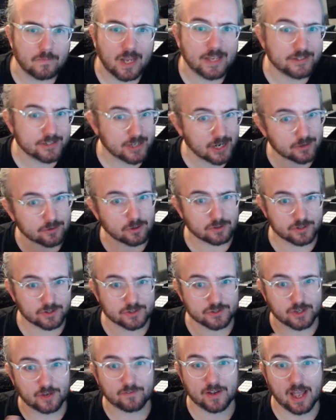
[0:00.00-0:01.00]
the
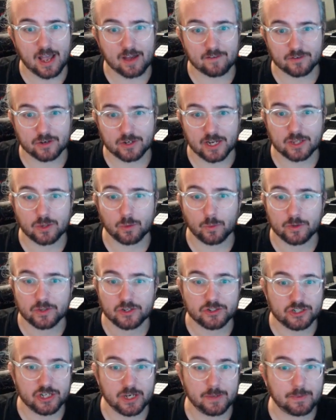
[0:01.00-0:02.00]
stuff I have connected with
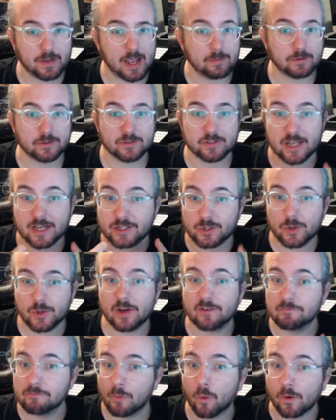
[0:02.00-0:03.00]
the cheap cables, I do
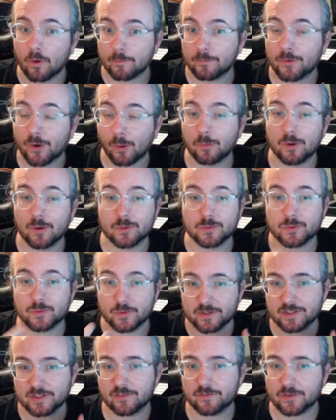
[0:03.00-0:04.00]
have more problems
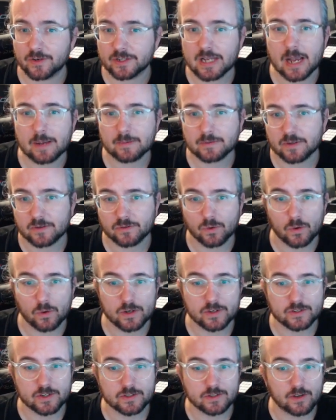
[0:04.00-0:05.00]
with different kinds of
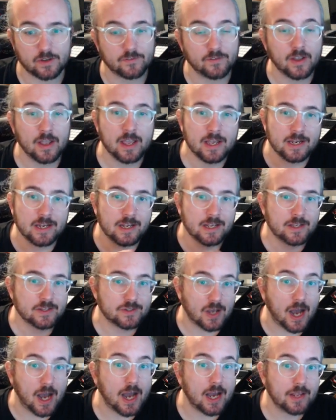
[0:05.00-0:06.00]
noise and stuff.
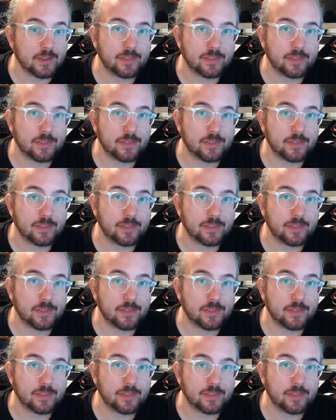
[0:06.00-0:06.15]
So I